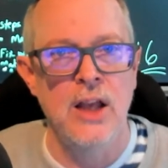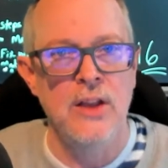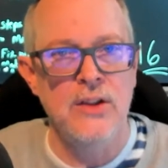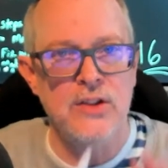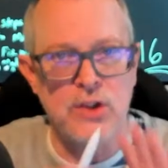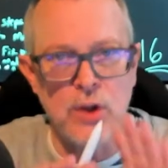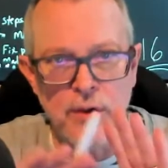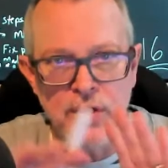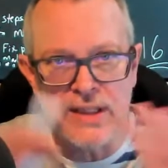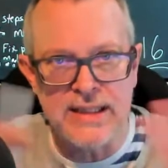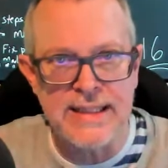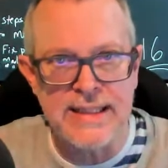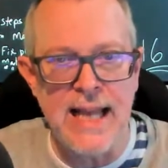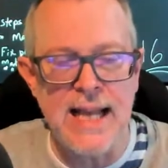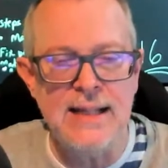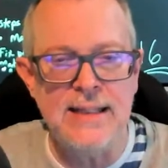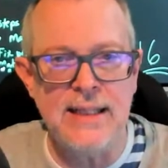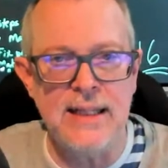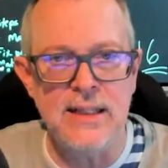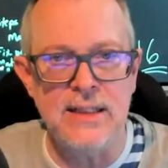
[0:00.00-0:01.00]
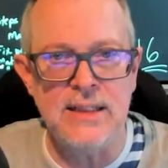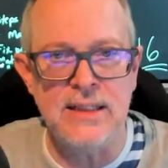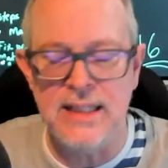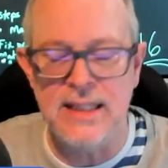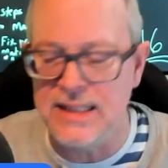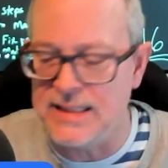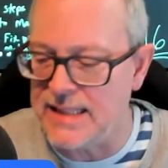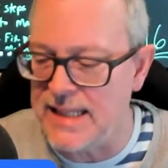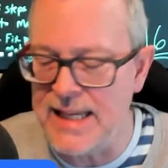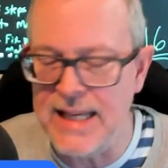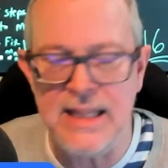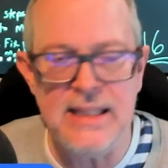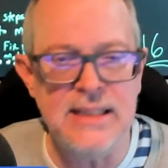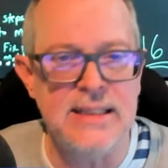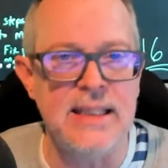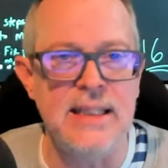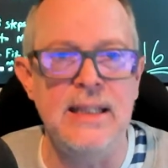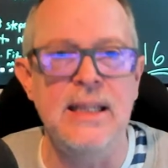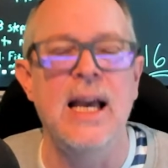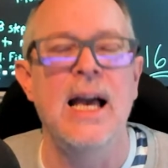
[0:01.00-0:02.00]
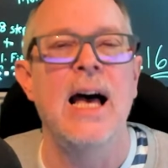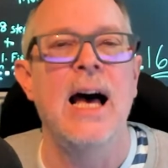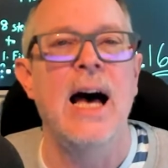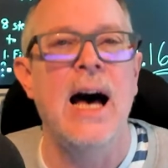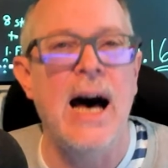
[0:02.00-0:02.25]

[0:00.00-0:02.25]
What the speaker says: So the sentence is easy.